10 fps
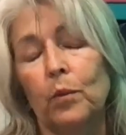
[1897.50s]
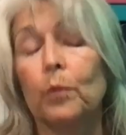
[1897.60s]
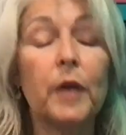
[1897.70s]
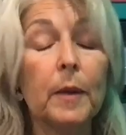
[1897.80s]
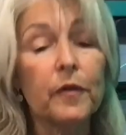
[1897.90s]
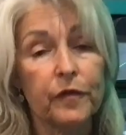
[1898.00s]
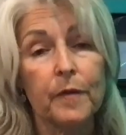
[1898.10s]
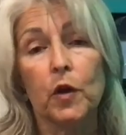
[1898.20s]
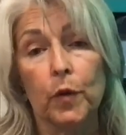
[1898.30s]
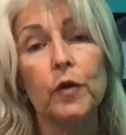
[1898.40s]
people from
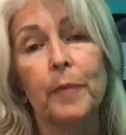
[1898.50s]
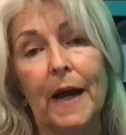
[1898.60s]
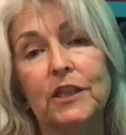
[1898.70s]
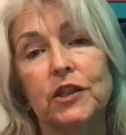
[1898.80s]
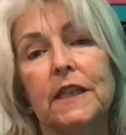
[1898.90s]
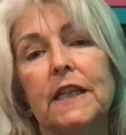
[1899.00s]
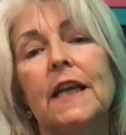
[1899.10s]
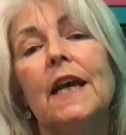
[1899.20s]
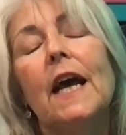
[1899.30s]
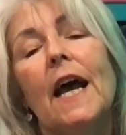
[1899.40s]
the group actually.
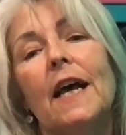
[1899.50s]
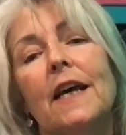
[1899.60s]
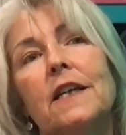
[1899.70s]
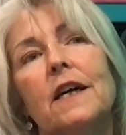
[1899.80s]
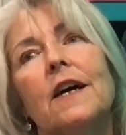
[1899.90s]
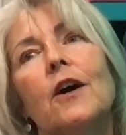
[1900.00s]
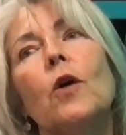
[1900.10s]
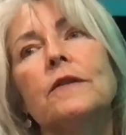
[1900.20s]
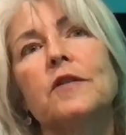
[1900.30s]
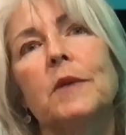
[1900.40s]
And
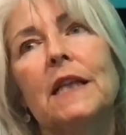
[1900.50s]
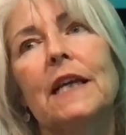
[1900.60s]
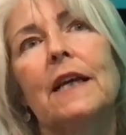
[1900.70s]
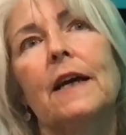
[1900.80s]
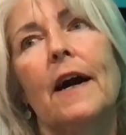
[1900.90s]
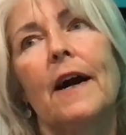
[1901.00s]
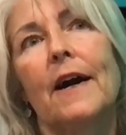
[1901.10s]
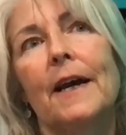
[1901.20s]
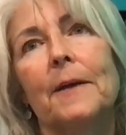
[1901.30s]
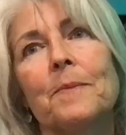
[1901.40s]
ultimately
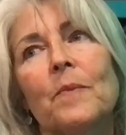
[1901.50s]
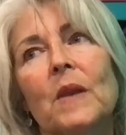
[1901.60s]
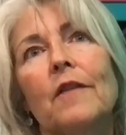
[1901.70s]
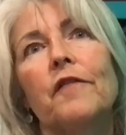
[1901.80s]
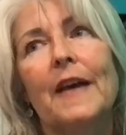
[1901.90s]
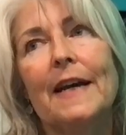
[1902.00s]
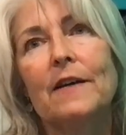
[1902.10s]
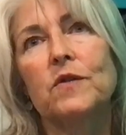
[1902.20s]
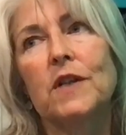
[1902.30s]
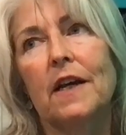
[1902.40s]
I
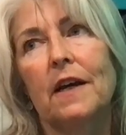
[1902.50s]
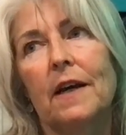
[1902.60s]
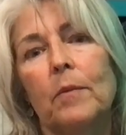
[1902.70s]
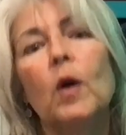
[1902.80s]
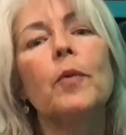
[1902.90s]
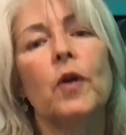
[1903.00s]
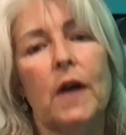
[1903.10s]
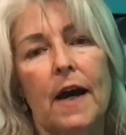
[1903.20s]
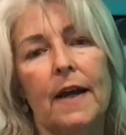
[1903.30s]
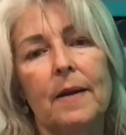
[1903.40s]
found a mobile
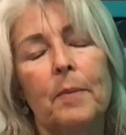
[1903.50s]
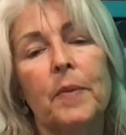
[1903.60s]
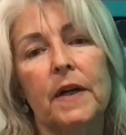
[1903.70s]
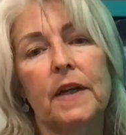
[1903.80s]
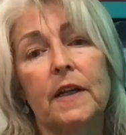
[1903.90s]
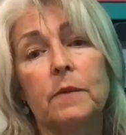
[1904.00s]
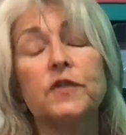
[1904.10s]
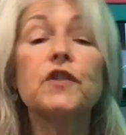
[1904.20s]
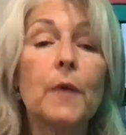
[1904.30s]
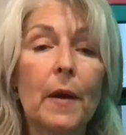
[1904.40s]
guy, but he
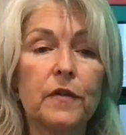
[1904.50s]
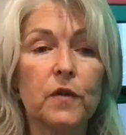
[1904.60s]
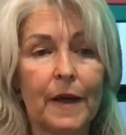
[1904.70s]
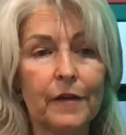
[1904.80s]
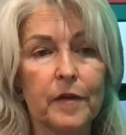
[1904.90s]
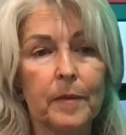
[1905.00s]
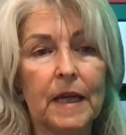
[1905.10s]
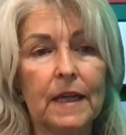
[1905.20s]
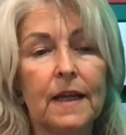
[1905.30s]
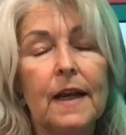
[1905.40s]
was 2 hours away from
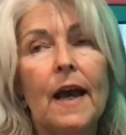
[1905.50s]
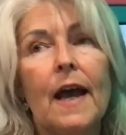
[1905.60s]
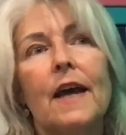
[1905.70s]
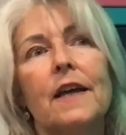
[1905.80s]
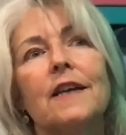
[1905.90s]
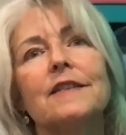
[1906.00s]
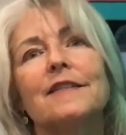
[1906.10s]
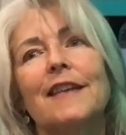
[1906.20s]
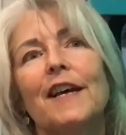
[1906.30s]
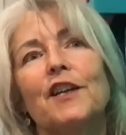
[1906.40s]
me. And I
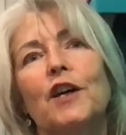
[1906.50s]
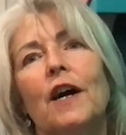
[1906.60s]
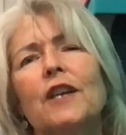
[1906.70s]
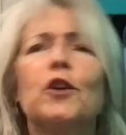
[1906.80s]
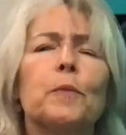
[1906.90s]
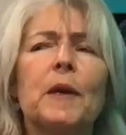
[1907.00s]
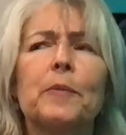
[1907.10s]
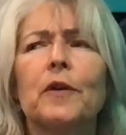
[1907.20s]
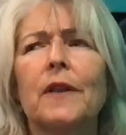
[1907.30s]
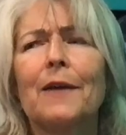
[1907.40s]
said,
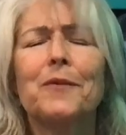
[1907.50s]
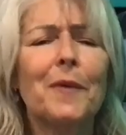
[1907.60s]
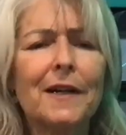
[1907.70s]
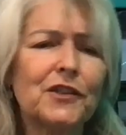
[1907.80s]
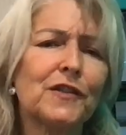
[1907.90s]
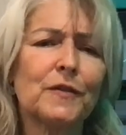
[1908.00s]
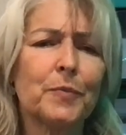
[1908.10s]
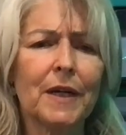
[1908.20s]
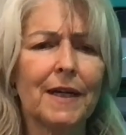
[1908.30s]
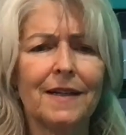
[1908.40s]
people are like, well, why don't you just
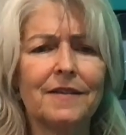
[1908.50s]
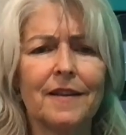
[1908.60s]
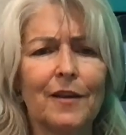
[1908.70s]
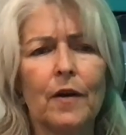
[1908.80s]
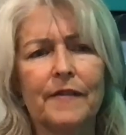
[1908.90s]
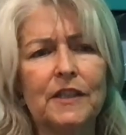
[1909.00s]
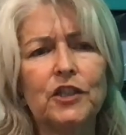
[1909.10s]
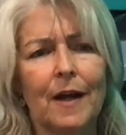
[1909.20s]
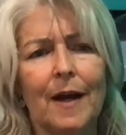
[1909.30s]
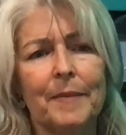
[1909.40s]
bring it into the RV
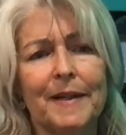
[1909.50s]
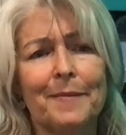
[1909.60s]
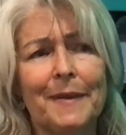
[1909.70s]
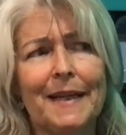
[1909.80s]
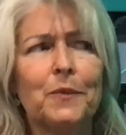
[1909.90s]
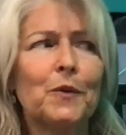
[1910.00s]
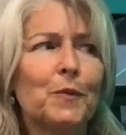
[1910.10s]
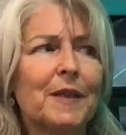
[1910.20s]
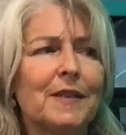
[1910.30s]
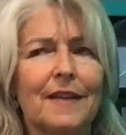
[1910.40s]
shop? And I'm like, well,
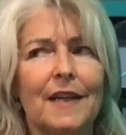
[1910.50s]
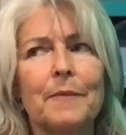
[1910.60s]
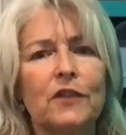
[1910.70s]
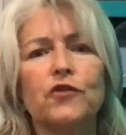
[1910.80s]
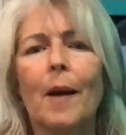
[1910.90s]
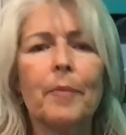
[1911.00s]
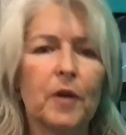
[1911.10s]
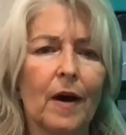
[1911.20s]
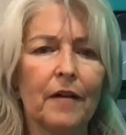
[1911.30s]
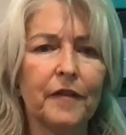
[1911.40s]
because then I'm going to drop it
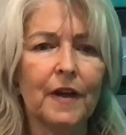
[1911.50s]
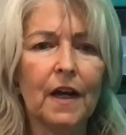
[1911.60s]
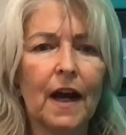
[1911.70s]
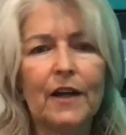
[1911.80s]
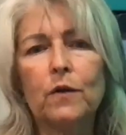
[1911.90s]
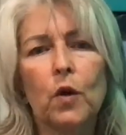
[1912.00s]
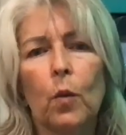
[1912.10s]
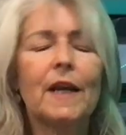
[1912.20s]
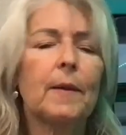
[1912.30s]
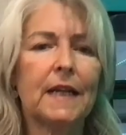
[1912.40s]
off. I don't know
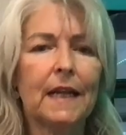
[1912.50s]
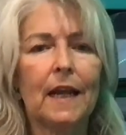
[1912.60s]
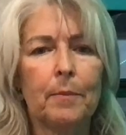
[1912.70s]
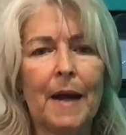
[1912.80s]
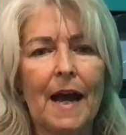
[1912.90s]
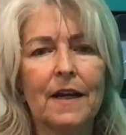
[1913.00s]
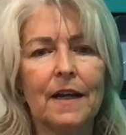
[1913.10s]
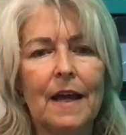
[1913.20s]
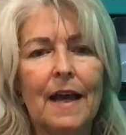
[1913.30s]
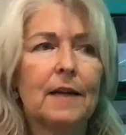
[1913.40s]
when I'm going to get it back.
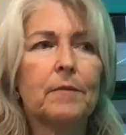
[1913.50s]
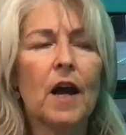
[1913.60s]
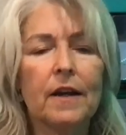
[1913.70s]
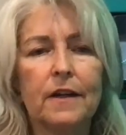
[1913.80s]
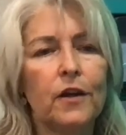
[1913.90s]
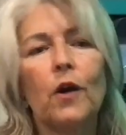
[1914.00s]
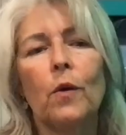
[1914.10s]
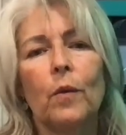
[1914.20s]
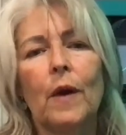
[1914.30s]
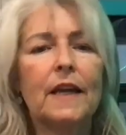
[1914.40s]
And I'm not going to know
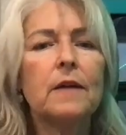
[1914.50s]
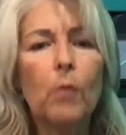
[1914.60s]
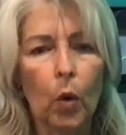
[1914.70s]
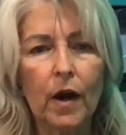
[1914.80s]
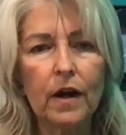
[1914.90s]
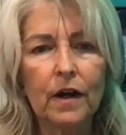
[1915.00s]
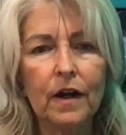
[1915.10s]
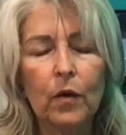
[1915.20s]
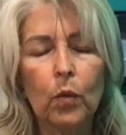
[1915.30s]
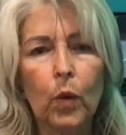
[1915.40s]
anymore
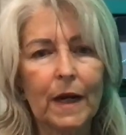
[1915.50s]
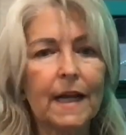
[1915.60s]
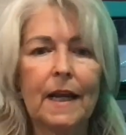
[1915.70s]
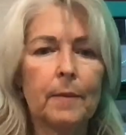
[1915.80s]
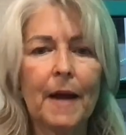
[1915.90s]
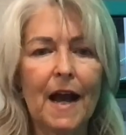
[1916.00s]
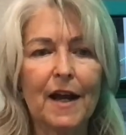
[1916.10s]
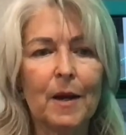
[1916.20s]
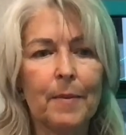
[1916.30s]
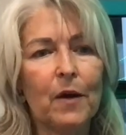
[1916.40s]
when I get it back
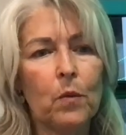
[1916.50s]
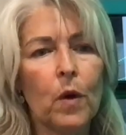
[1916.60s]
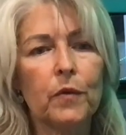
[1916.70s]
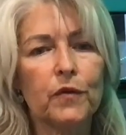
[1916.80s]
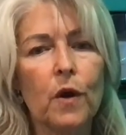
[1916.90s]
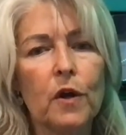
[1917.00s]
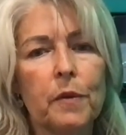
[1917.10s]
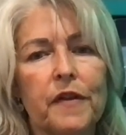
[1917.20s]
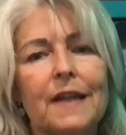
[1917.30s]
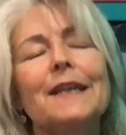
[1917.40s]
about what was wrong
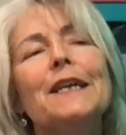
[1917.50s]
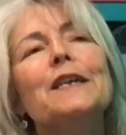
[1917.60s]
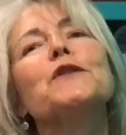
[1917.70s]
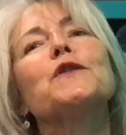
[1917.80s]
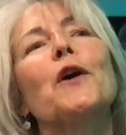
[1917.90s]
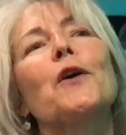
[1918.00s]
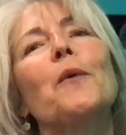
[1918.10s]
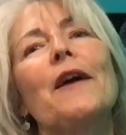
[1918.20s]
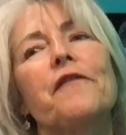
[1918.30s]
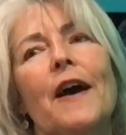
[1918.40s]
with it. So
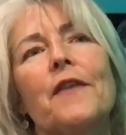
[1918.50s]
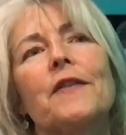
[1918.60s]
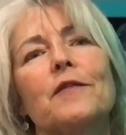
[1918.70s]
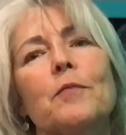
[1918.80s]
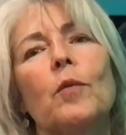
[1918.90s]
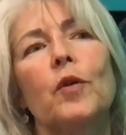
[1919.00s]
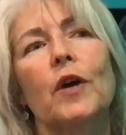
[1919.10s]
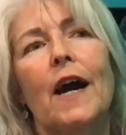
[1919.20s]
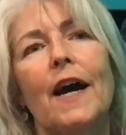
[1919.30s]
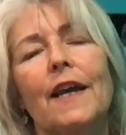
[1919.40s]
I found this mobile
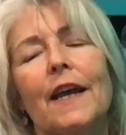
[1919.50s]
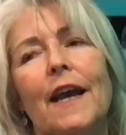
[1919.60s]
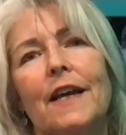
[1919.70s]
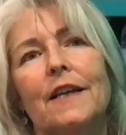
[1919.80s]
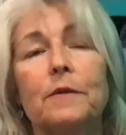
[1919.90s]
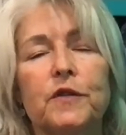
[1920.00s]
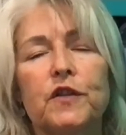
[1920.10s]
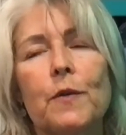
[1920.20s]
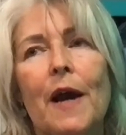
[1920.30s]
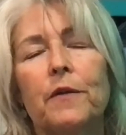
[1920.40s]
guy and he was
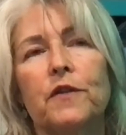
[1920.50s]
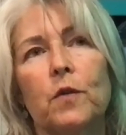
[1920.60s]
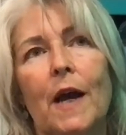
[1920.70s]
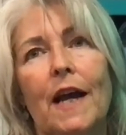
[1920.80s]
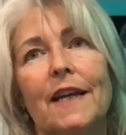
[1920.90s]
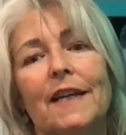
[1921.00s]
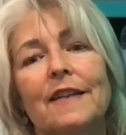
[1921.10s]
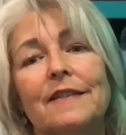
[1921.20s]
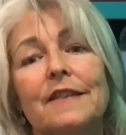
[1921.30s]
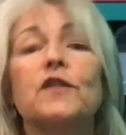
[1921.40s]
2 hours away. And I
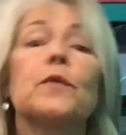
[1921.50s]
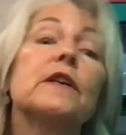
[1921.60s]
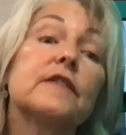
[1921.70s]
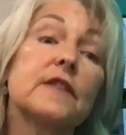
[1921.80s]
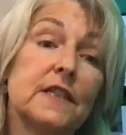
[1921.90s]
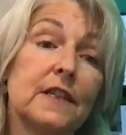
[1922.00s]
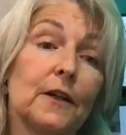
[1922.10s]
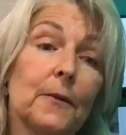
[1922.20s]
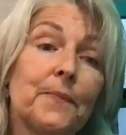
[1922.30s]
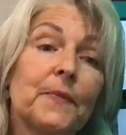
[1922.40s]
said, so here's the deal.